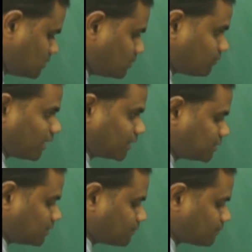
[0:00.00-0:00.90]
to the
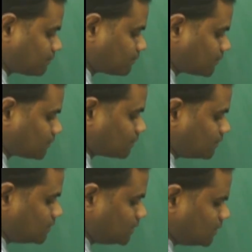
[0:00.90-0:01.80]
fraction
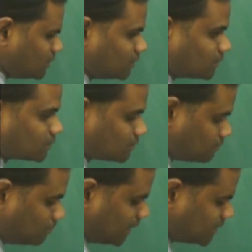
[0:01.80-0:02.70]
dE
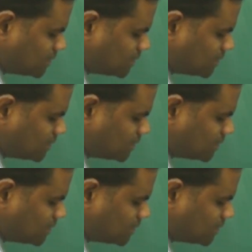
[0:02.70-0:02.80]
by